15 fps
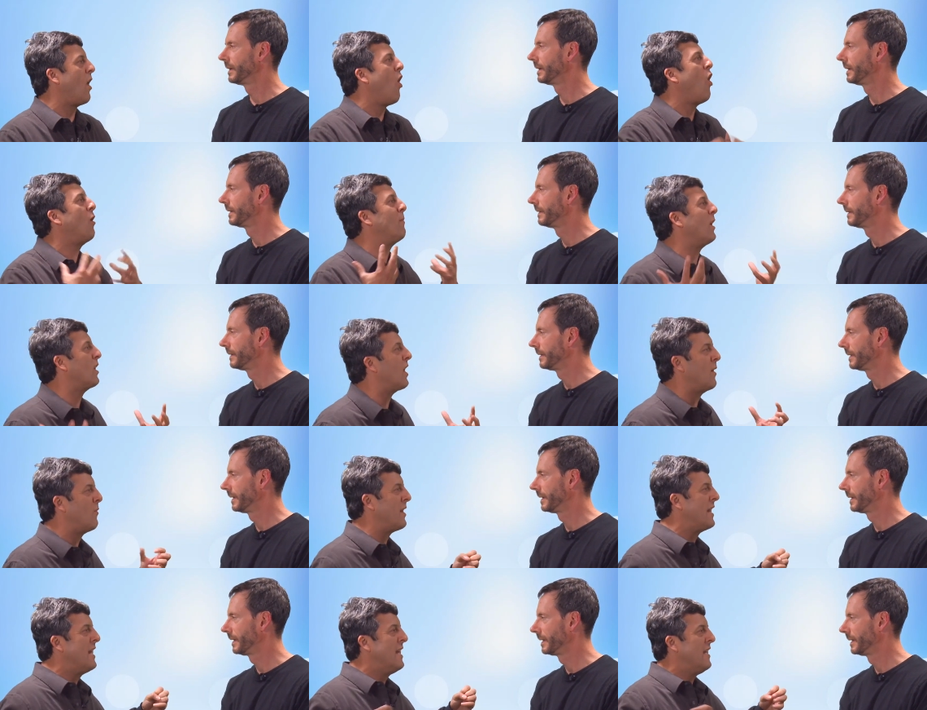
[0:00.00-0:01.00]
Speaker 1: a Hallmark.
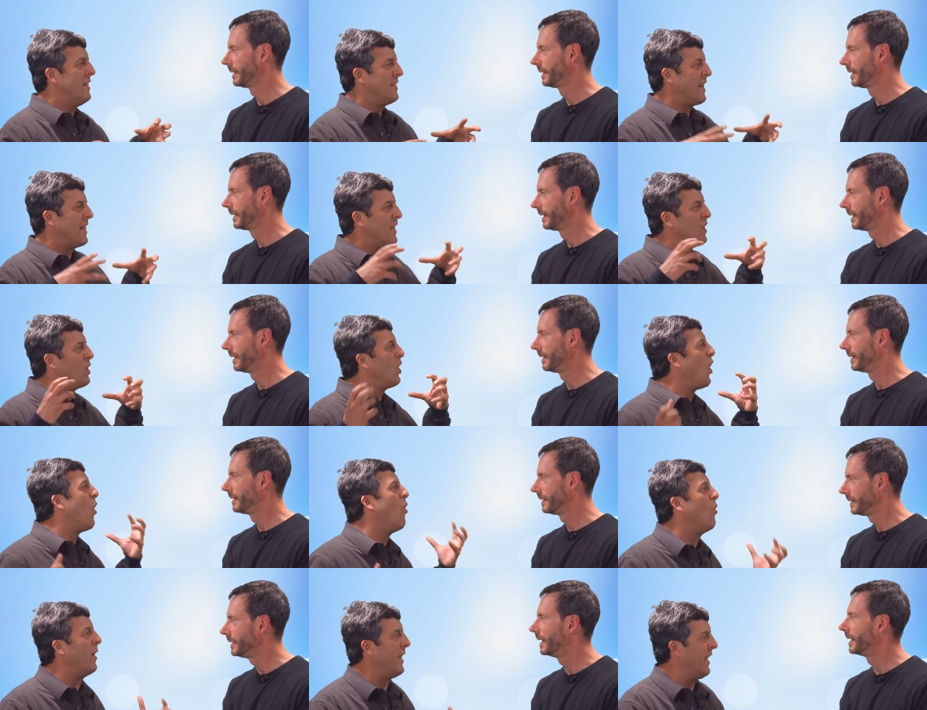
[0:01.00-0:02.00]
I want it kind of
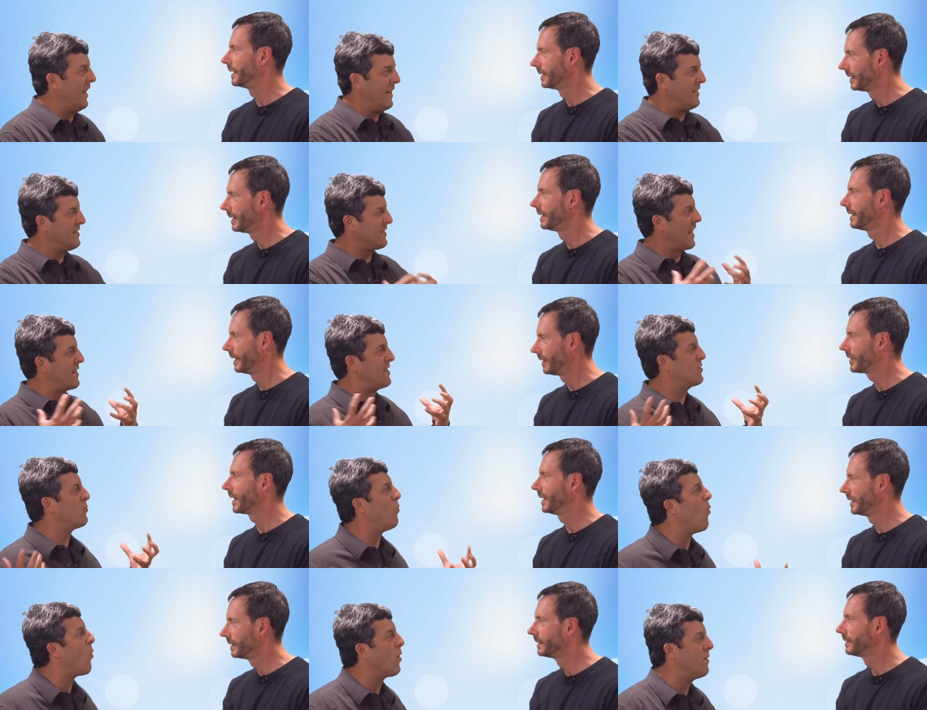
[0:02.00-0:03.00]
glowy, yeah. and it's got
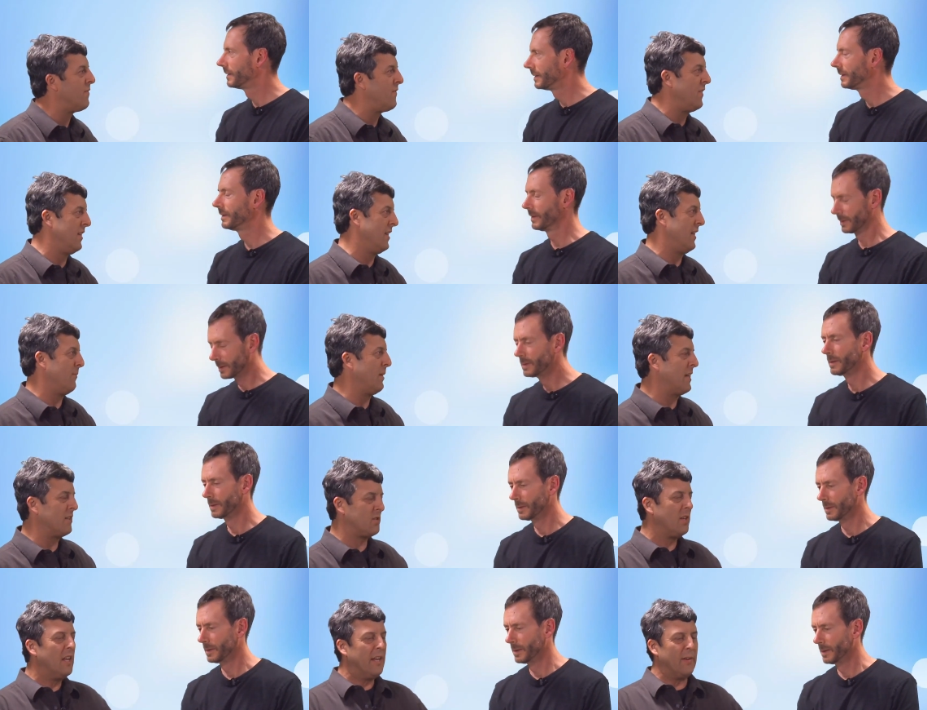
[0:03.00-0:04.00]
this okay. warm feeling.
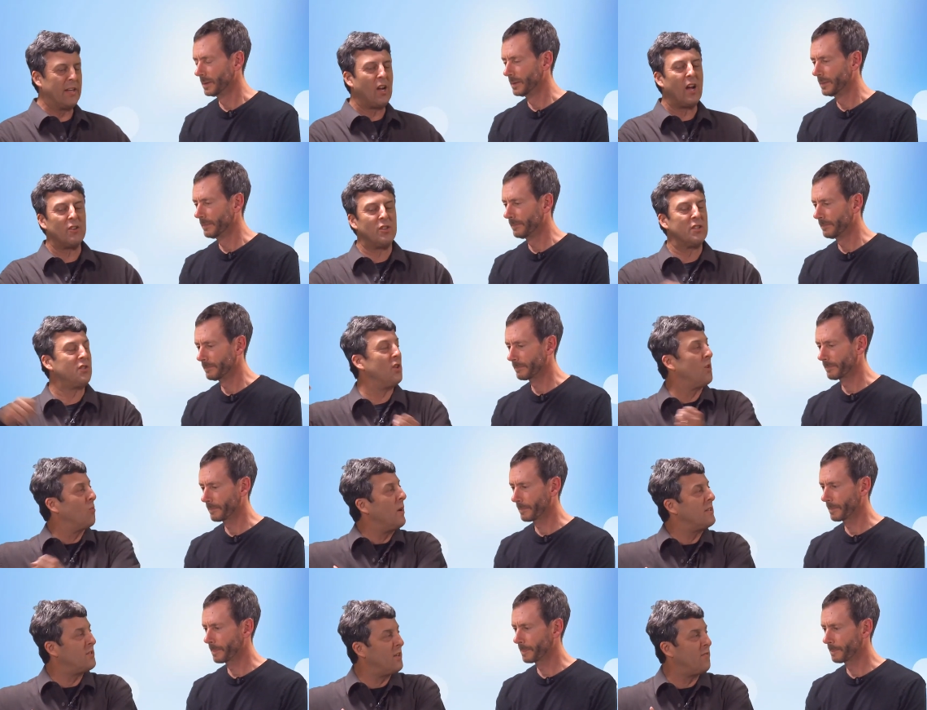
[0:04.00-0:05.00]
Because in contrast to
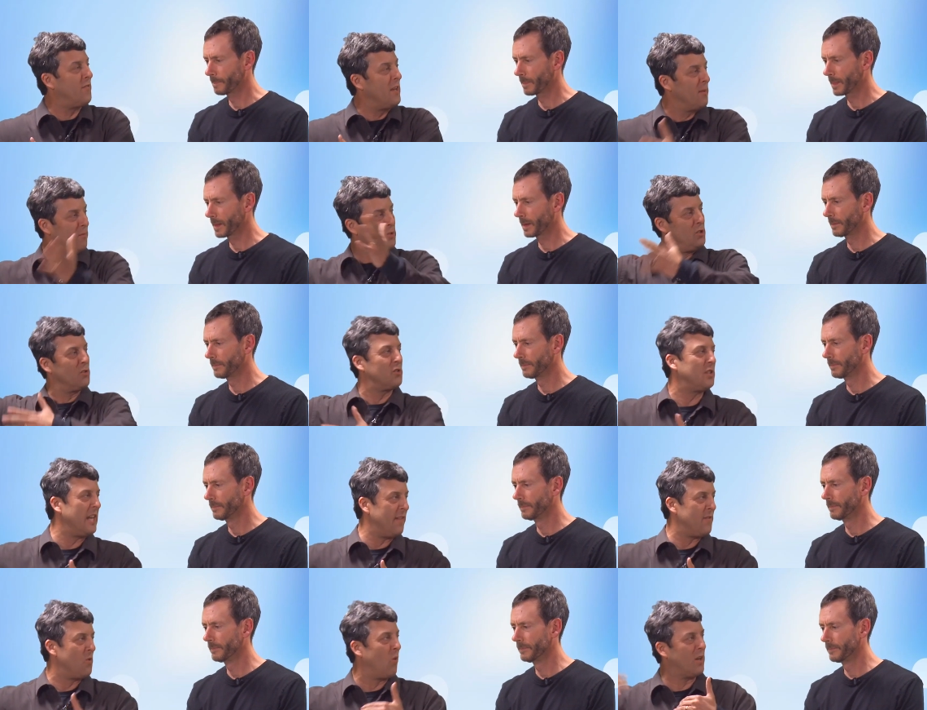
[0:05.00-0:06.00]
the rest of the film, which you'll
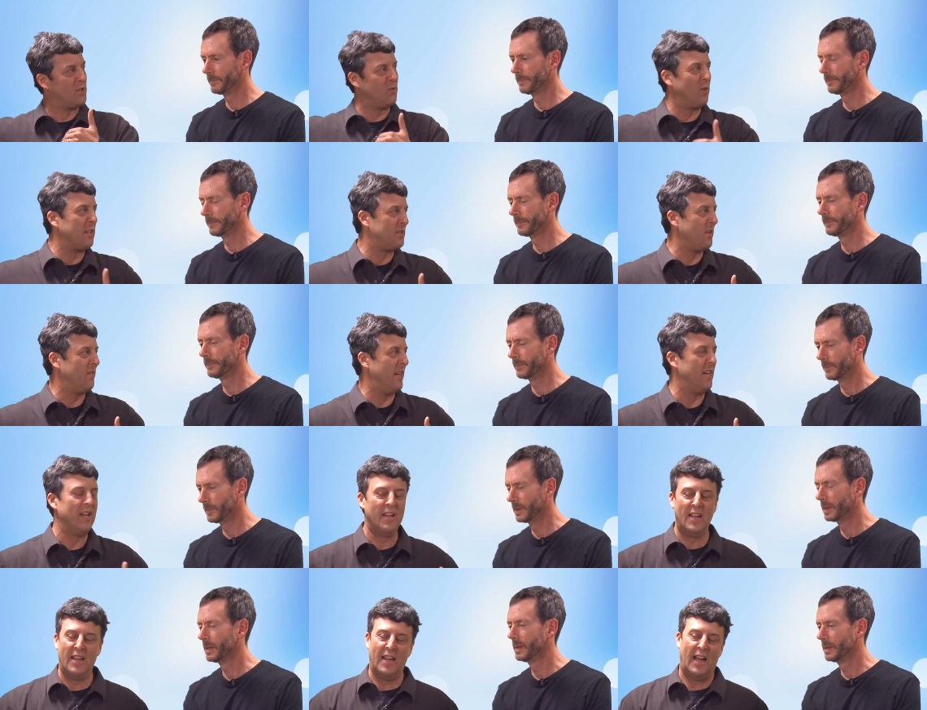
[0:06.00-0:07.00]
see if you watch the rest of
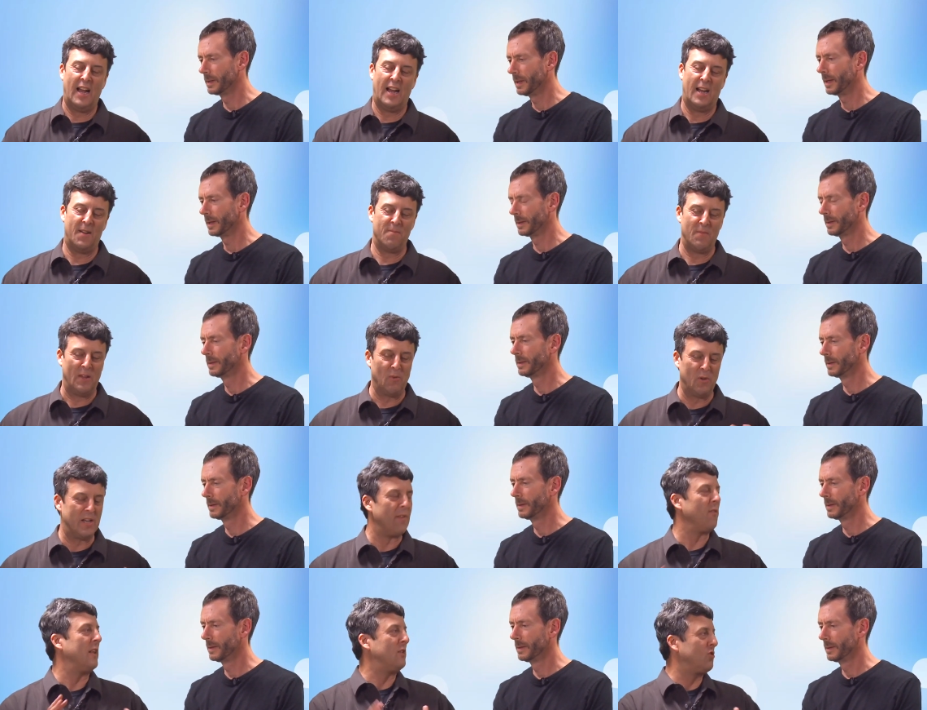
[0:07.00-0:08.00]
it, yeah. um,
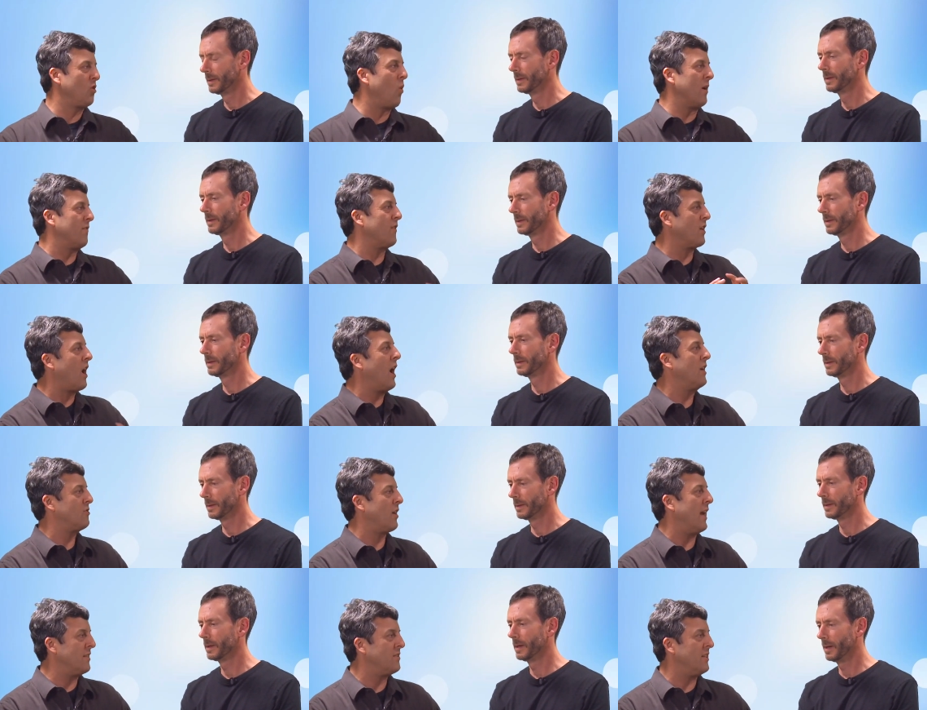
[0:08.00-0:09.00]
we're definitely going for
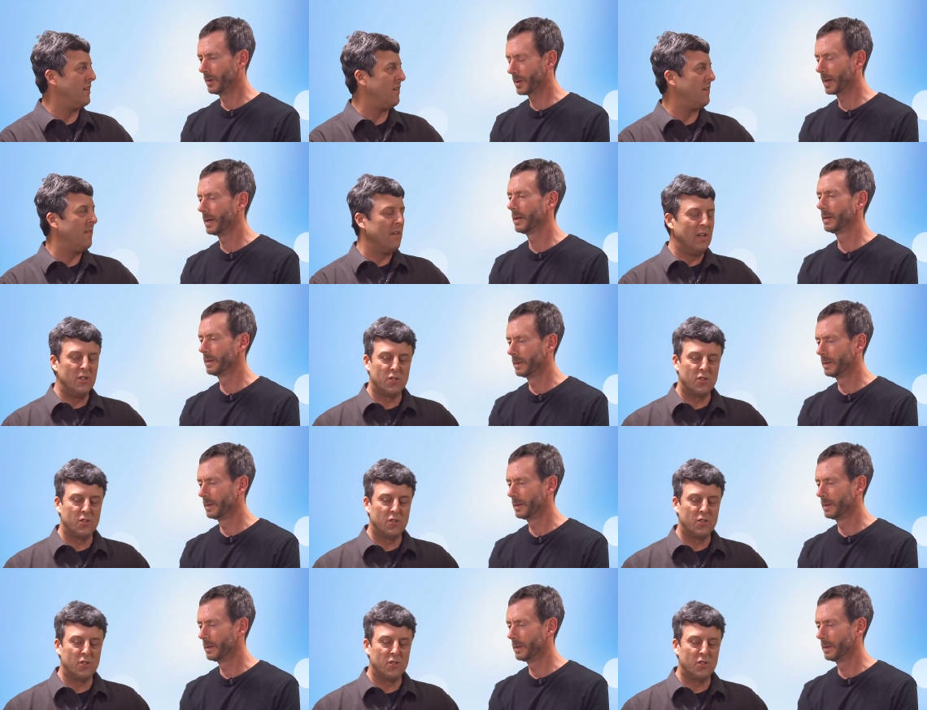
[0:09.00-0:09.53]
contrast here. Okay.